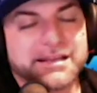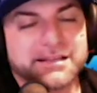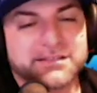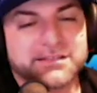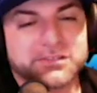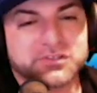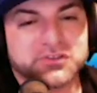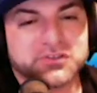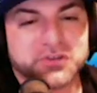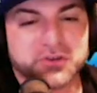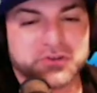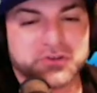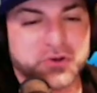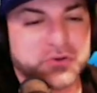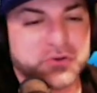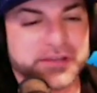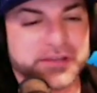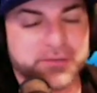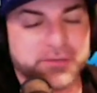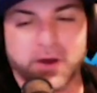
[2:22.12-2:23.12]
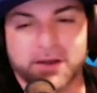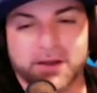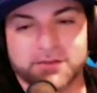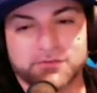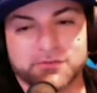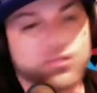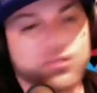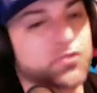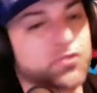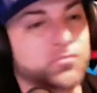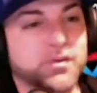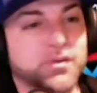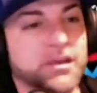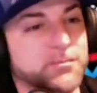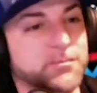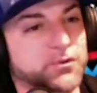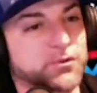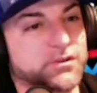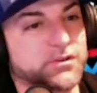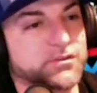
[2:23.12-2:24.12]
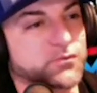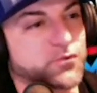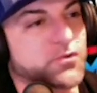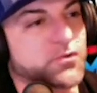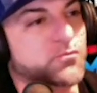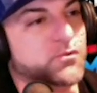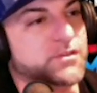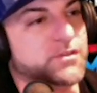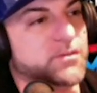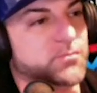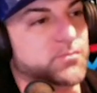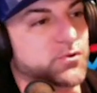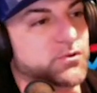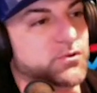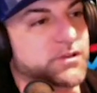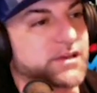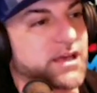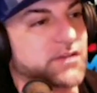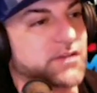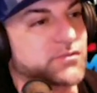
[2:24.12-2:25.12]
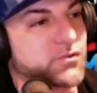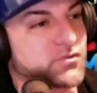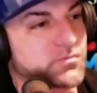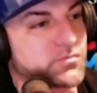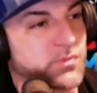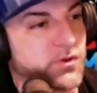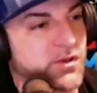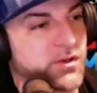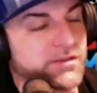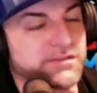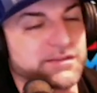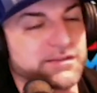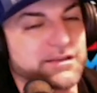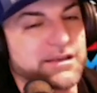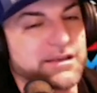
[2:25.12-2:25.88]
there's only two people in the room when they're pulling out those balls.